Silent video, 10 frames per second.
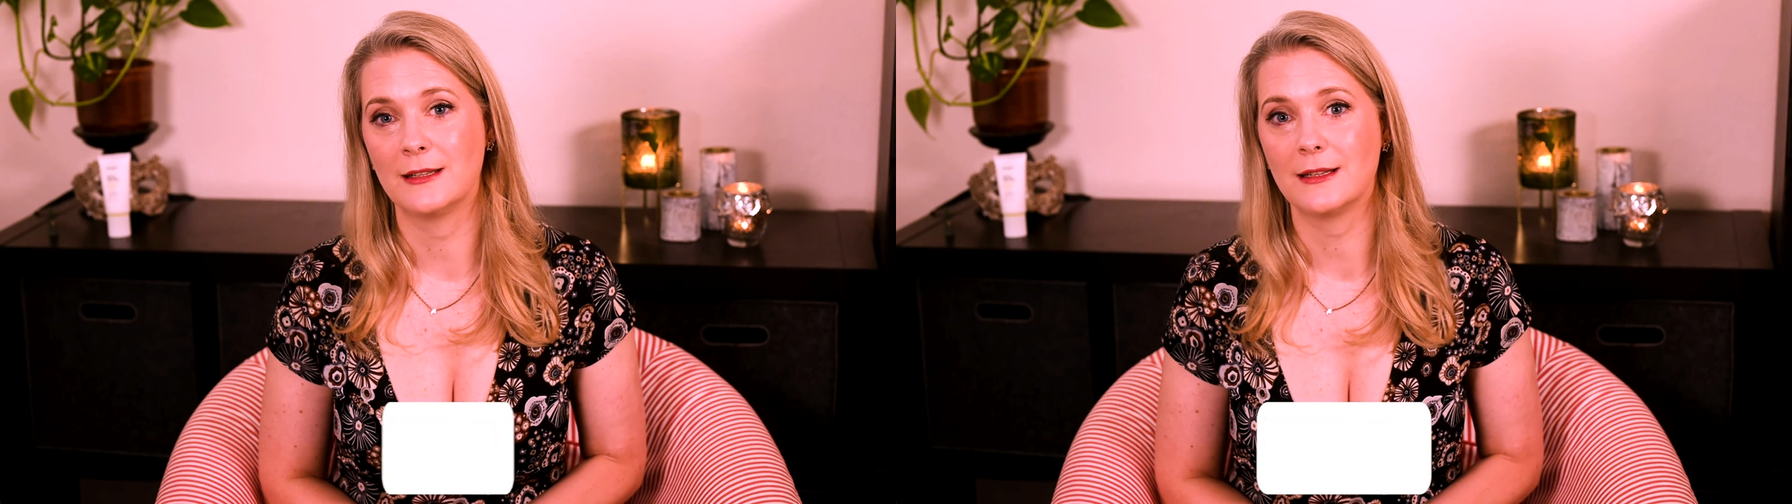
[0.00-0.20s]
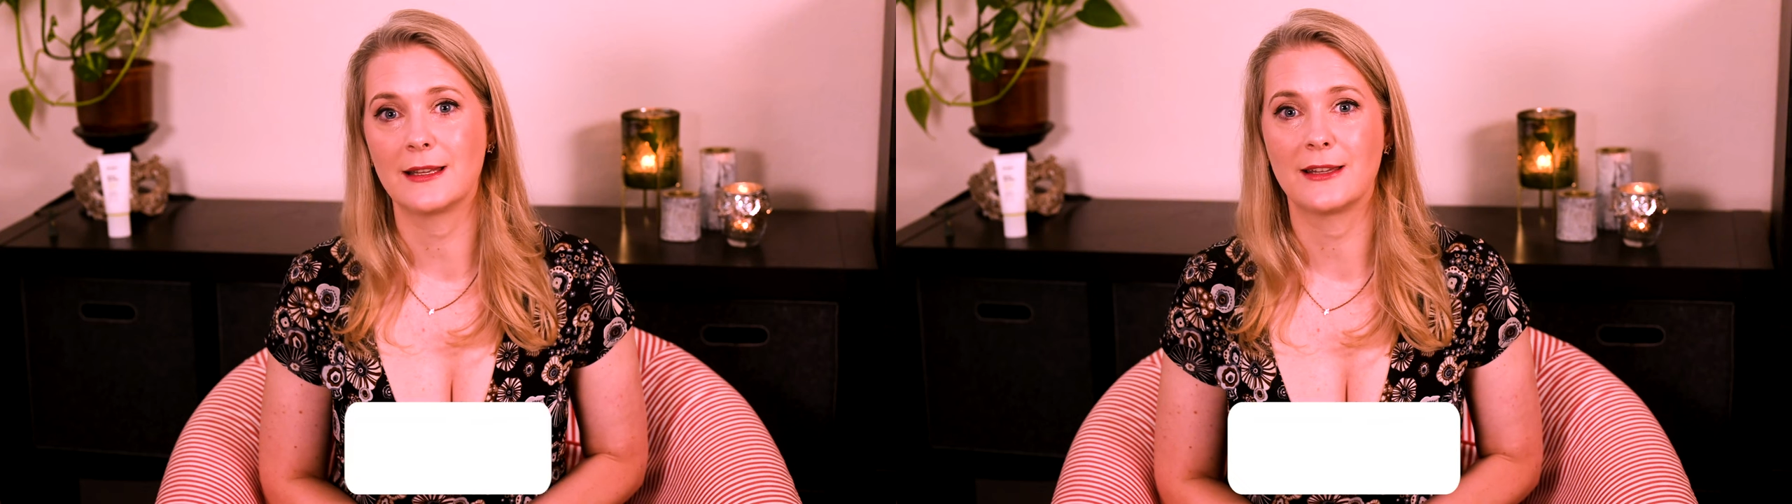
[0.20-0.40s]

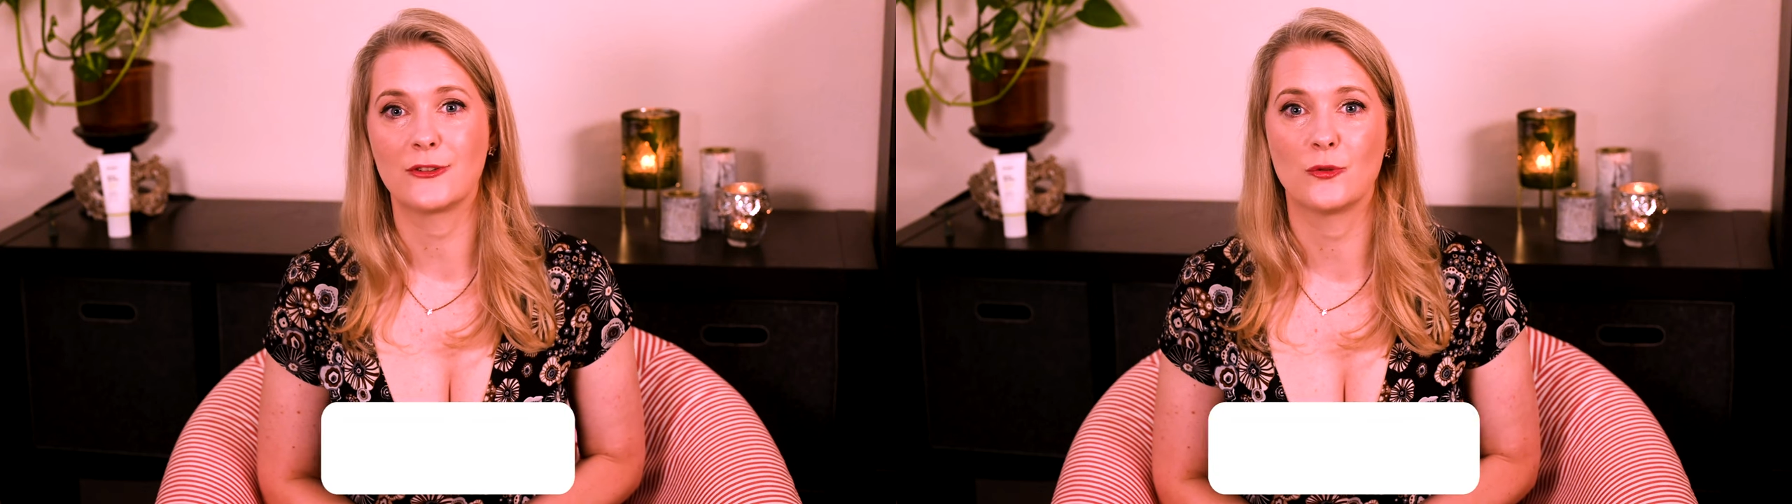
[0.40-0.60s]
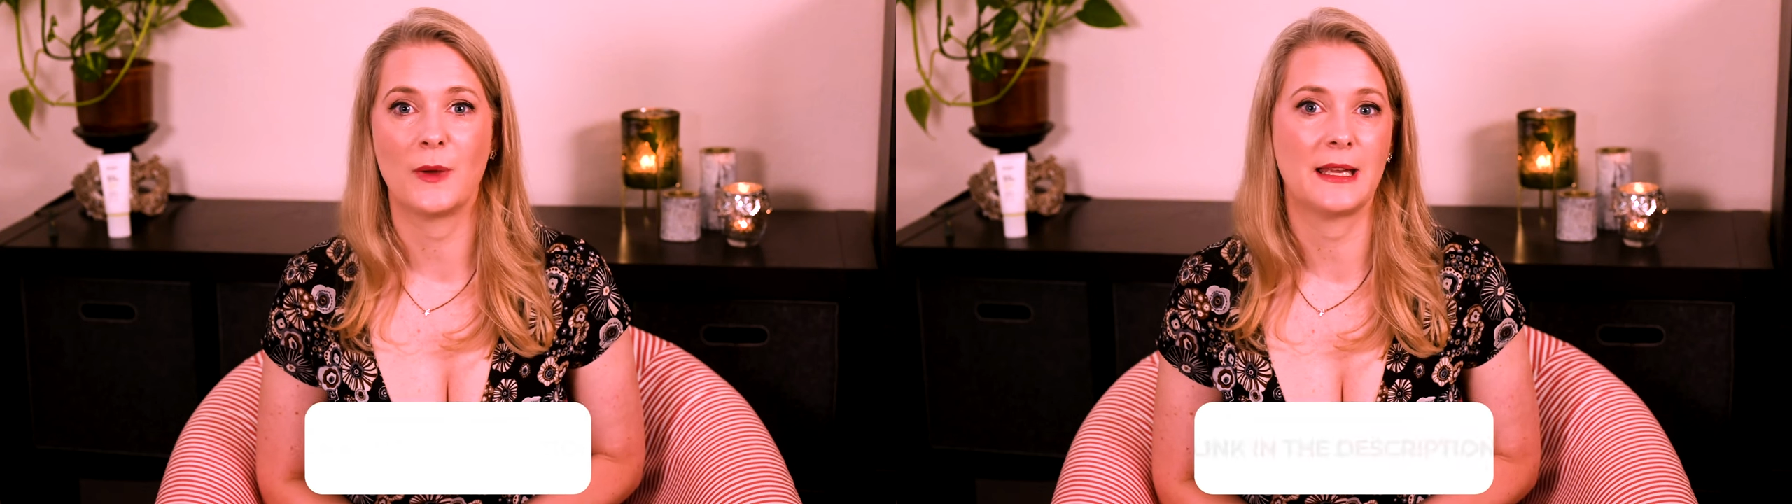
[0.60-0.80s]
and add links
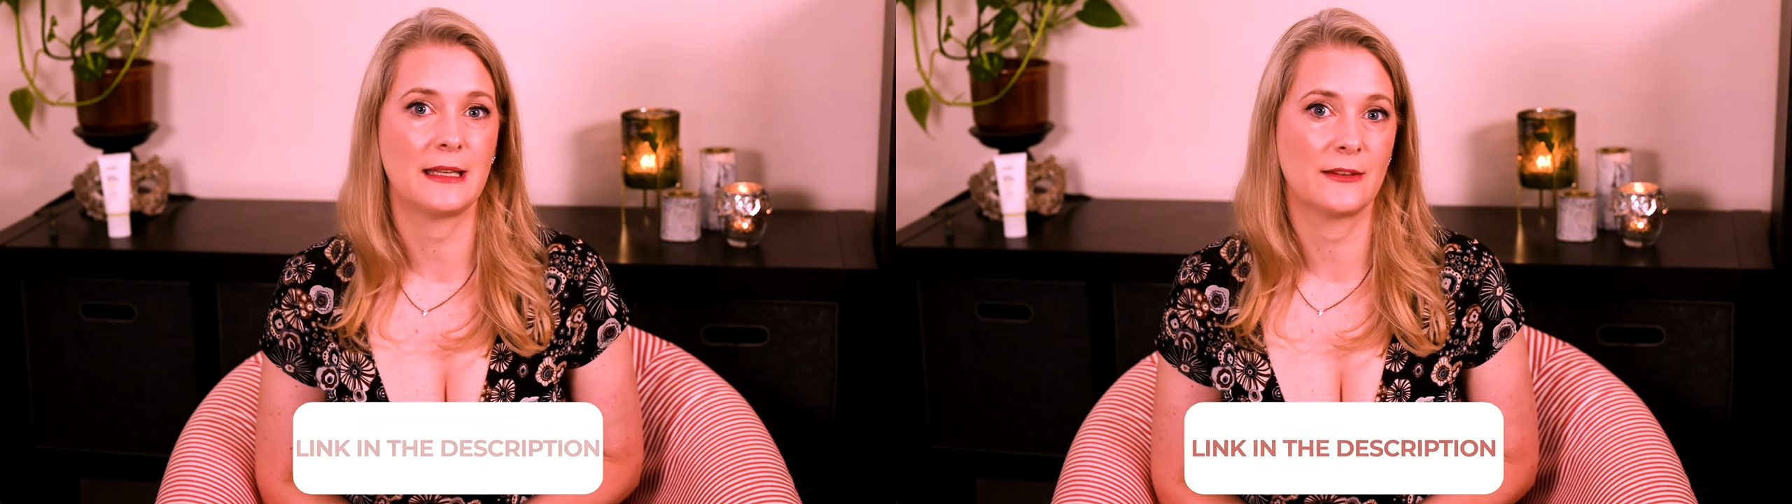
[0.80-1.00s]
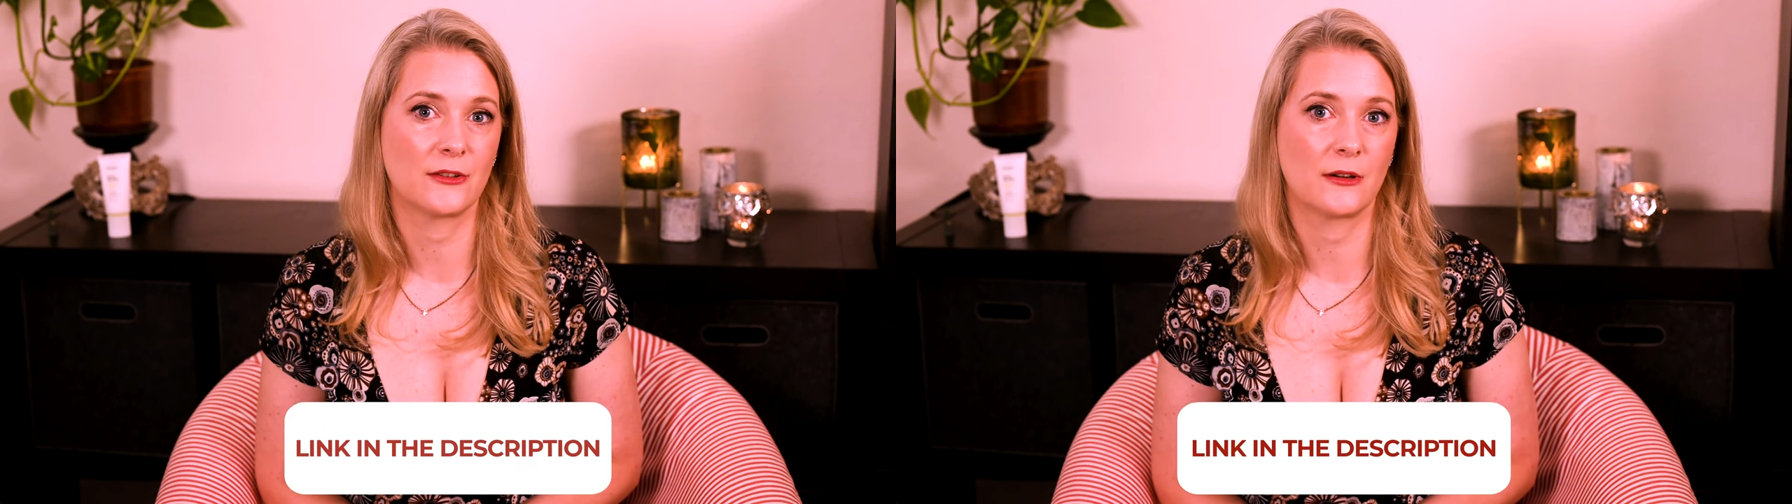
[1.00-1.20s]
to my
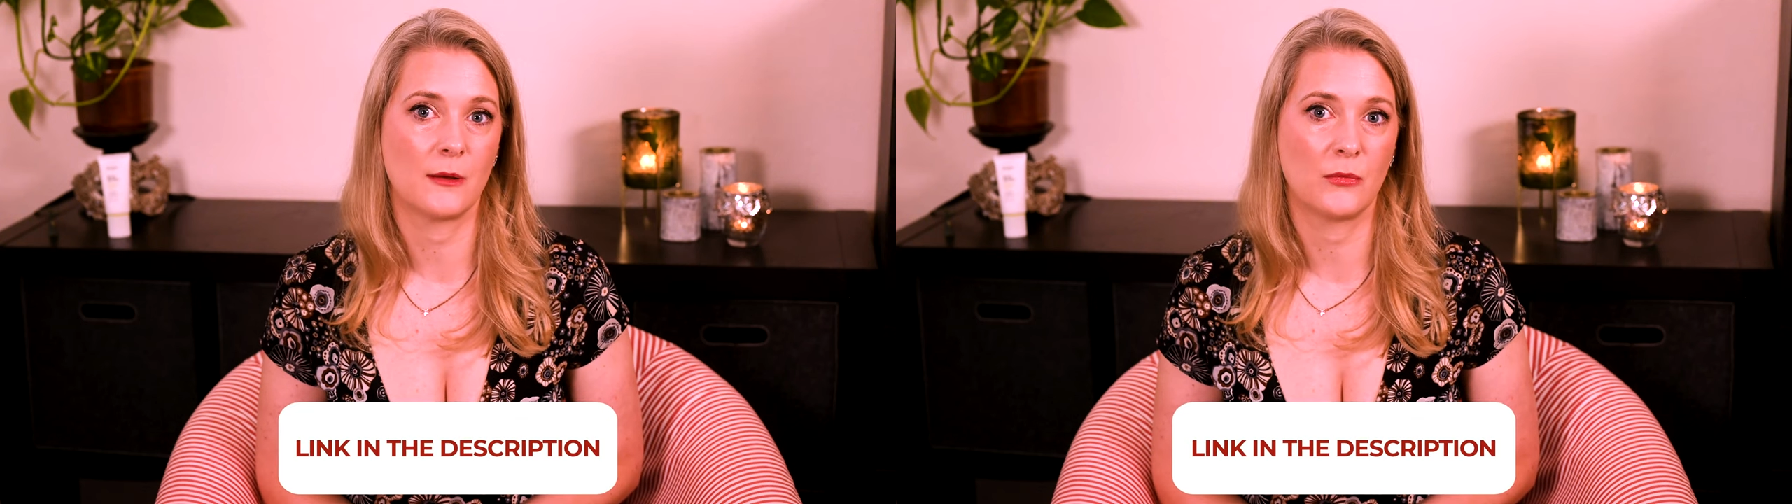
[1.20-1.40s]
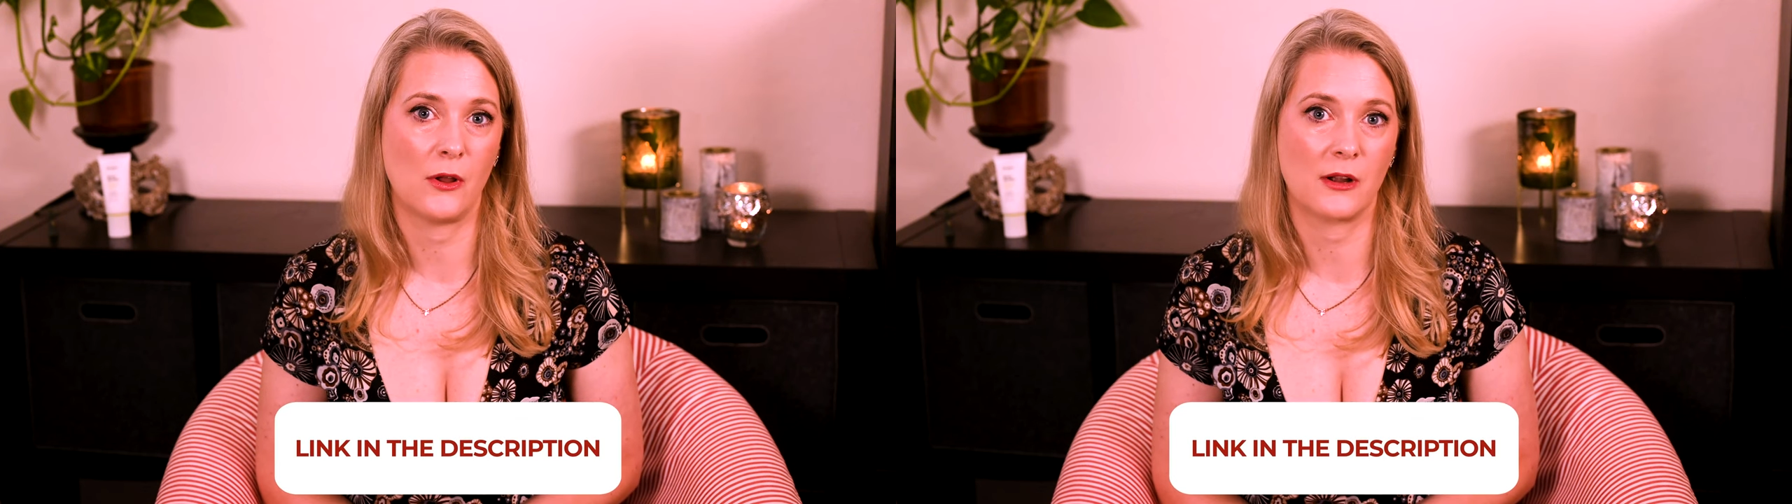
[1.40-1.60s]

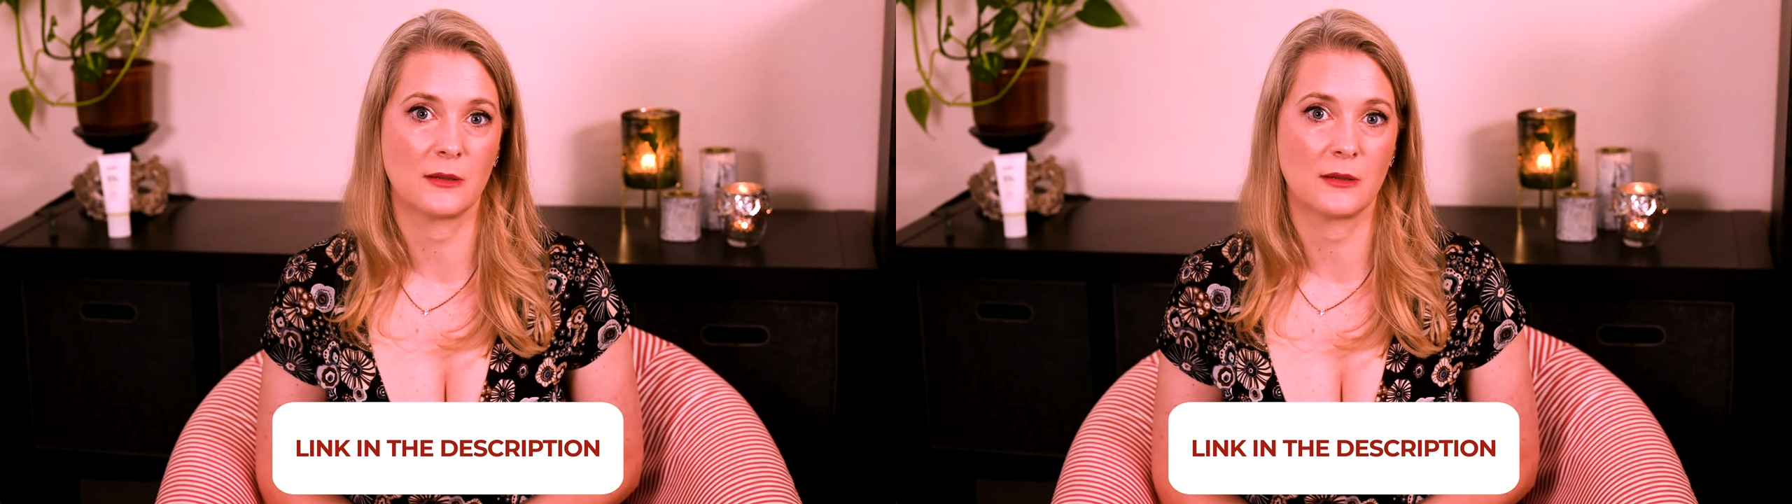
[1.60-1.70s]
Instagram blog